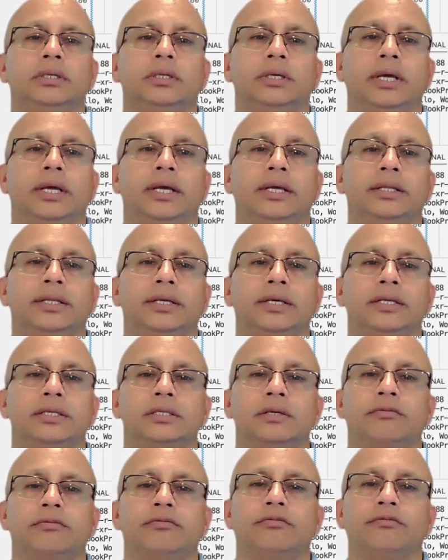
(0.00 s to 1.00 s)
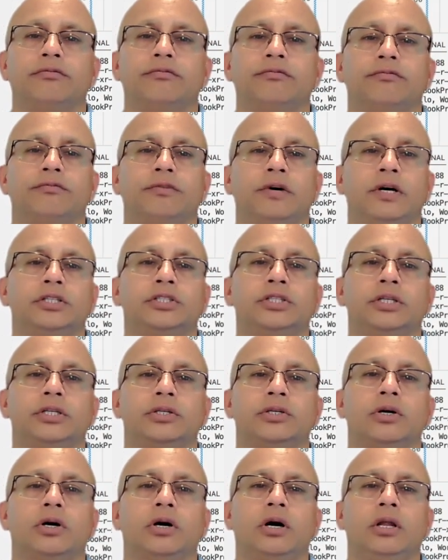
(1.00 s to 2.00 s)
And there is a
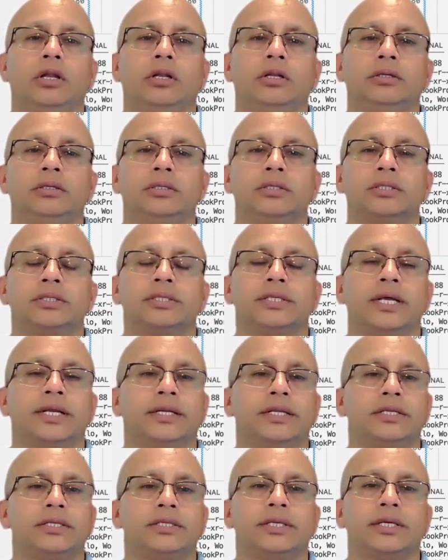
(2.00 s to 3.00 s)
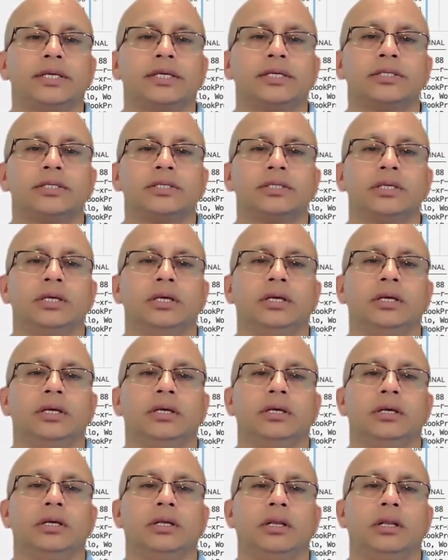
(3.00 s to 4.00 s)
function called statistics
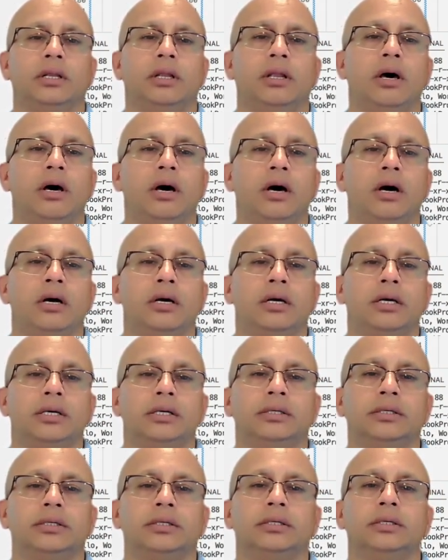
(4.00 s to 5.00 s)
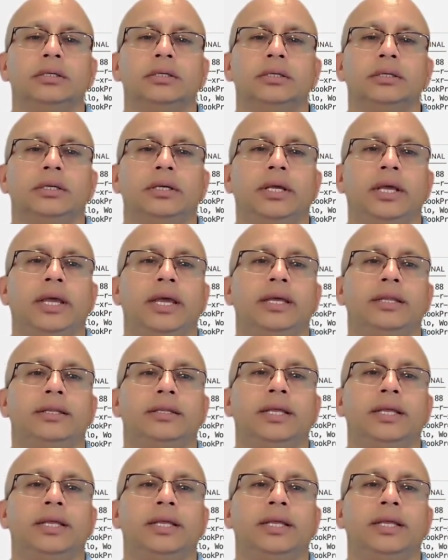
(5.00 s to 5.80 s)
log, and